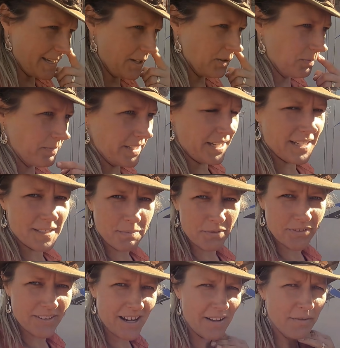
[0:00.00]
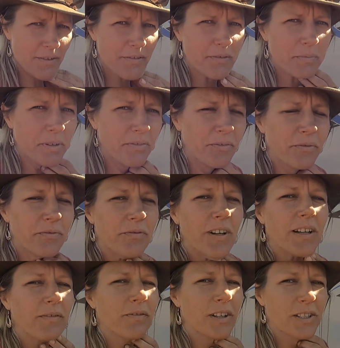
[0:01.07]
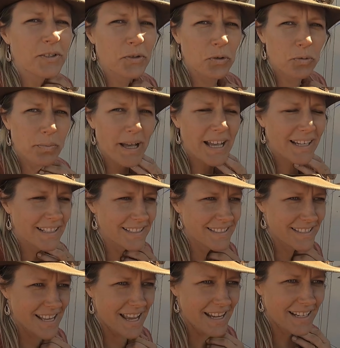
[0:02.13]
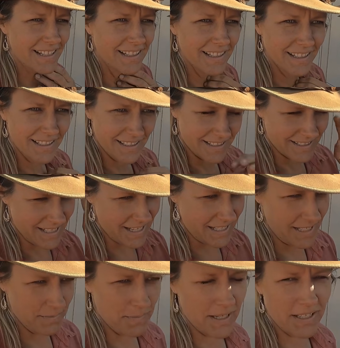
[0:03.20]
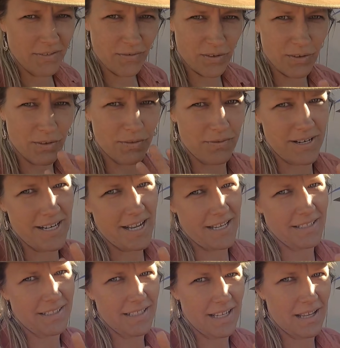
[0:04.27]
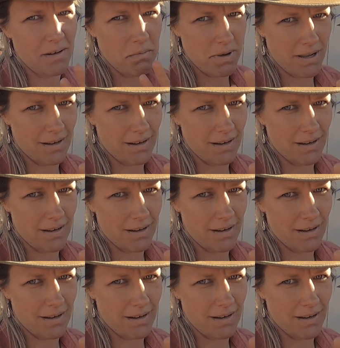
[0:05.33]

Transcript: to help your husband recover from a, a, a sore back is say, say to him that you've got three days to get it